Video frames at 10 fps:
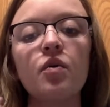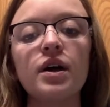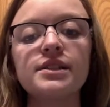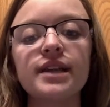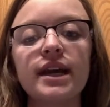
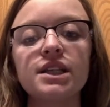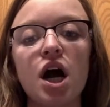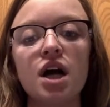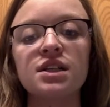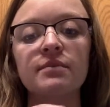was it
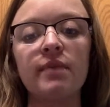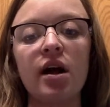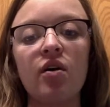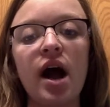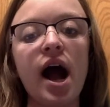talks
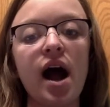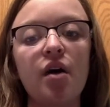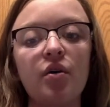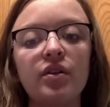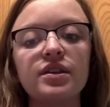about
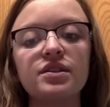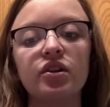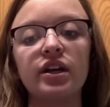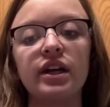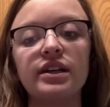how this
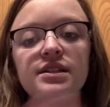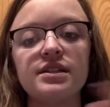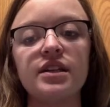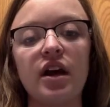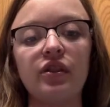learning is
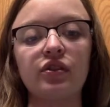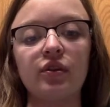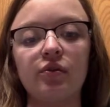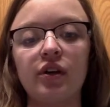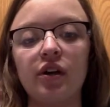done
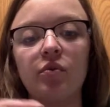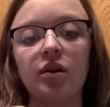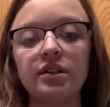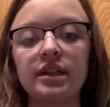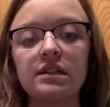through
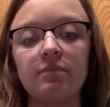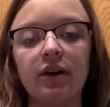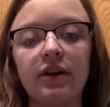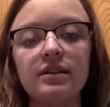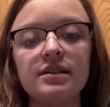real-world
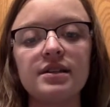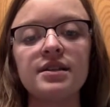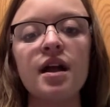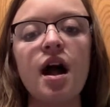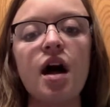experiences,
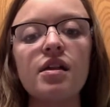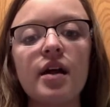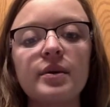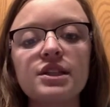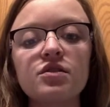
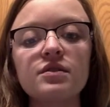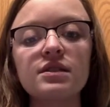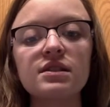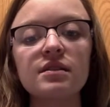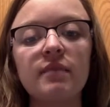allowing
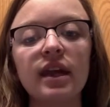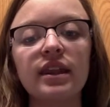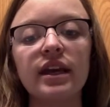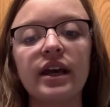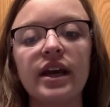students to make
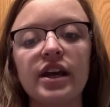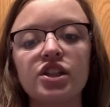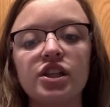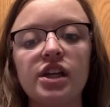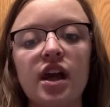the
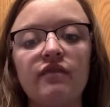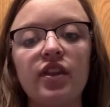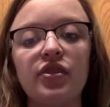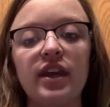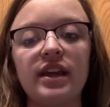connection of
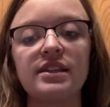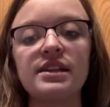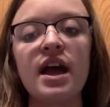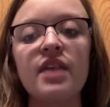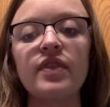the things
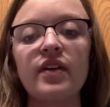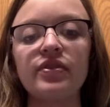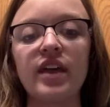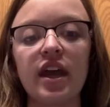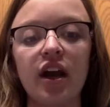that
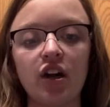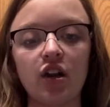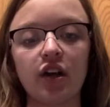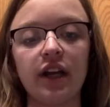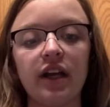they are
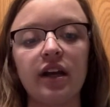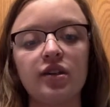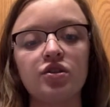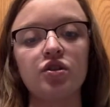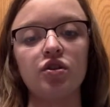learning
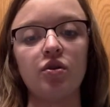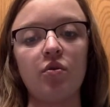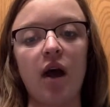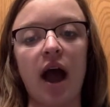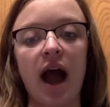
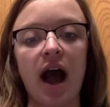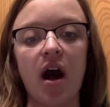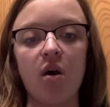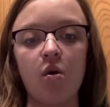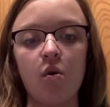to
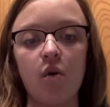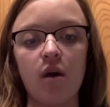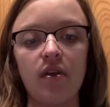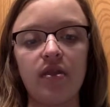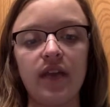how
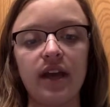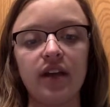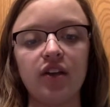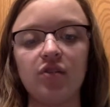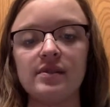they
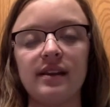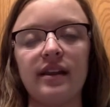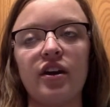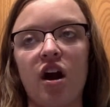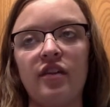can use it
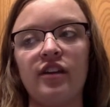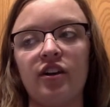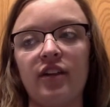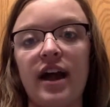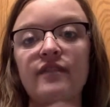later on in
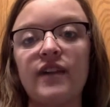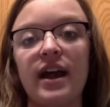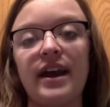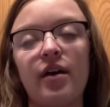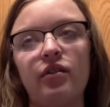their life
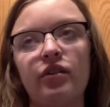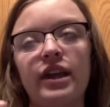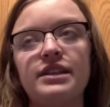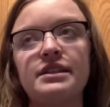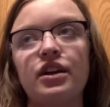and how it
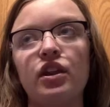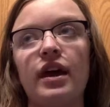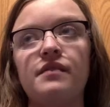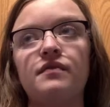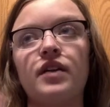relates to their
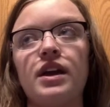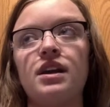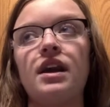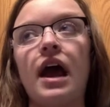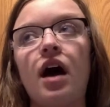life right
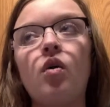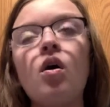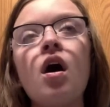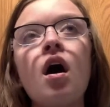now.